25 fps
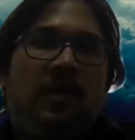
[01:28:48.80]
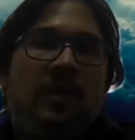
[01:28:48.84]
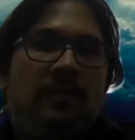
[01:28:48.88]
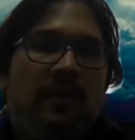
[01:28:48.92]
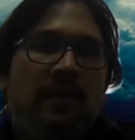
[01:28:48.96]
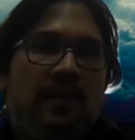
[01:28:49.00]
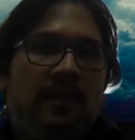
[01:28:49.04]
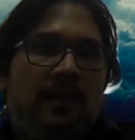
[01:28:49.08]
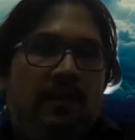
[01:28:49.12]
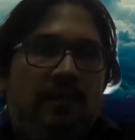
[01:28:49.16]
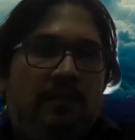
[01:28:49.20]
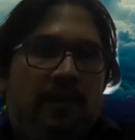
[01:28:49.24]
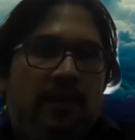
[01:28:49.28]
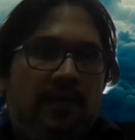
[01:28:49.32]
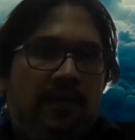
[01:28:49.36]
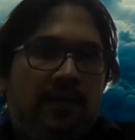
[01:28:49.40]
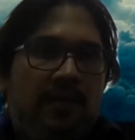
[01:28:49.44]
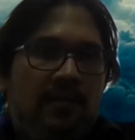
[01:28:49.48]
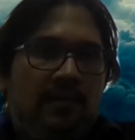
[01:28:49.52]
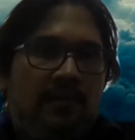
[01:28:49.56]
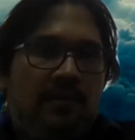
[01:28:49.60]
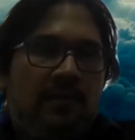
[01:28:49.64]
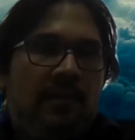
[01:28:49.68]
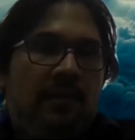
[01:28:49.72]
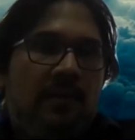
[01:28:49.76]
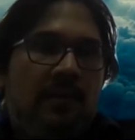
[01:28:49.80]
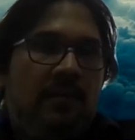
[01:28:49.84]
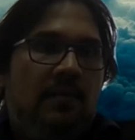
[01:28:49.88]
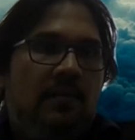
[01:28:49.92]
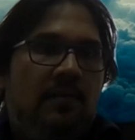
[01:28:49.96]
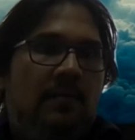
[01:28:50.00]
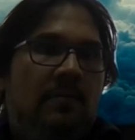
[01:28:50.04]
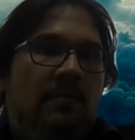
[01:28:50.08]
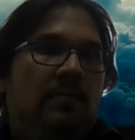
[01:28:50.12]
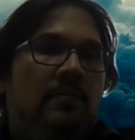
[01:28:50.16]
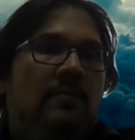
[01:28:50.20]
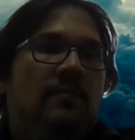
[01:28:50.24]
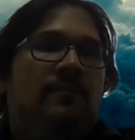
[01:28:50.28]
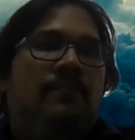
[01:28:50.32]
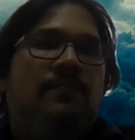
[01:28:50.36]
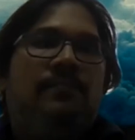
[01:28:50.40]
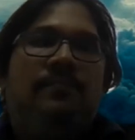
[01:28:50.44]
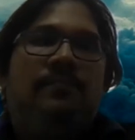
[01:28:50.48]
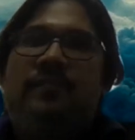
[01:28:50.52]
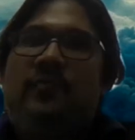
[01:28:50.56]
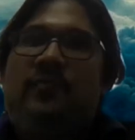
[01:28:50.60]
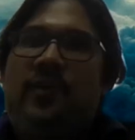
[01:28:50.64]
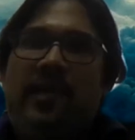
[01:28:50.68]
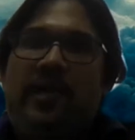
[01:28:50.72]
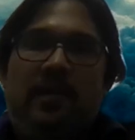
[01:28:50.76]
billion minus one.
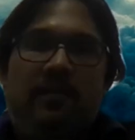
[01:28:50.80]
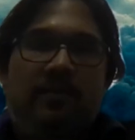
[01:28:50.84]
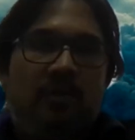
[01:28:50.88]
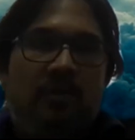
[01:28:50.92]
Forget